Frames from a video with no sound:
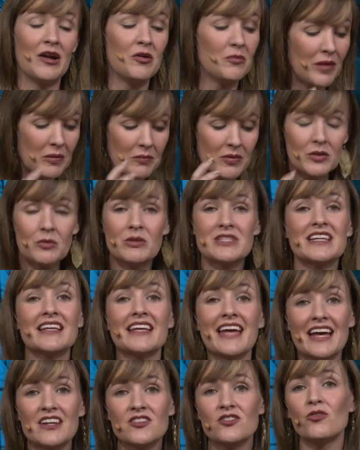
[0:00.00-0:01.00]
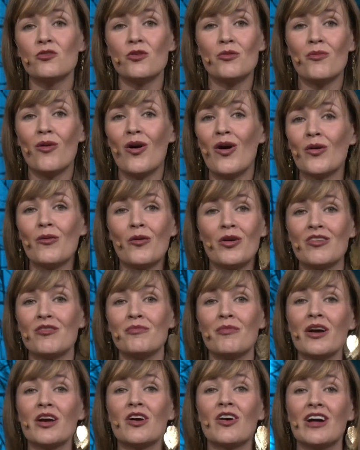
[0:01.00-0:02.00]
I remember it was a casual remark one
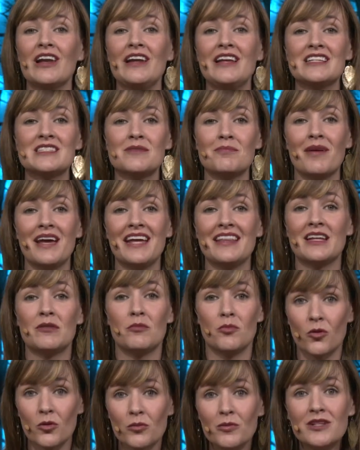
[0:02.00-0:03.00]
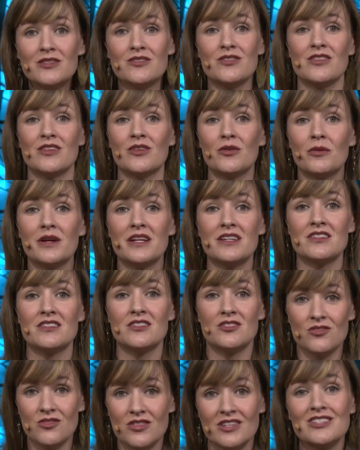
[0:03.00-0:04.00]
of my colleagues made that brought me to
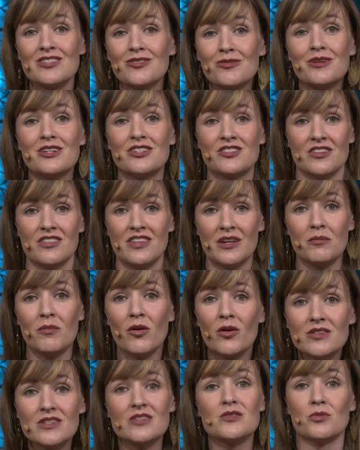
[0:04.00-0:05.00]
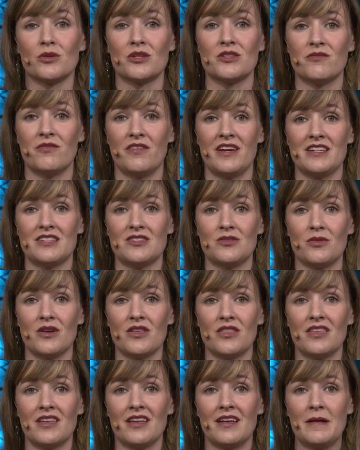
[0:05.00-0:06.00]
this question that Moses was faced
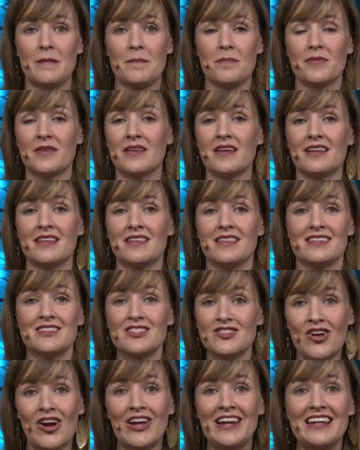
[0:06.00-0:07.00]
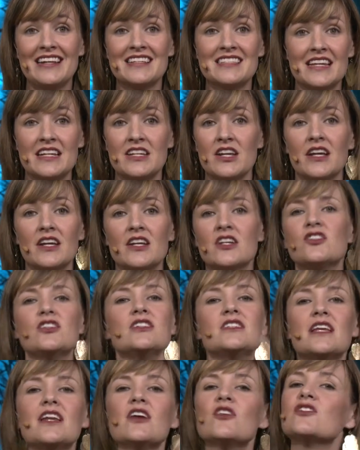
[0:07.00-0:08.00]
with. This colleague said,
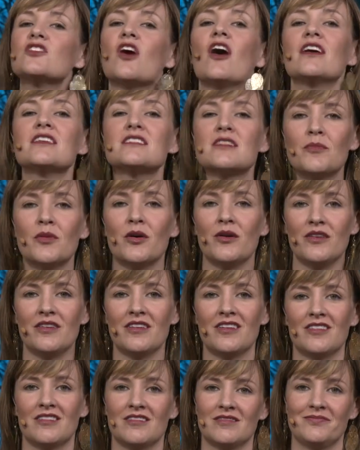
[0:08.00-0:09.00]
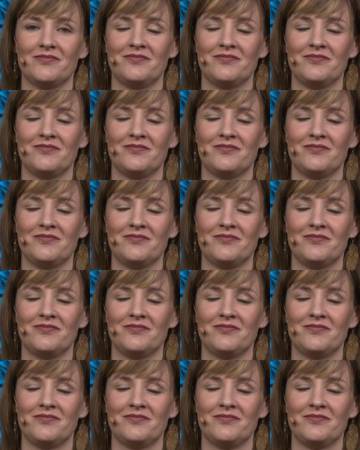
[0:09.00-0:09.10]
"She's in her task mode."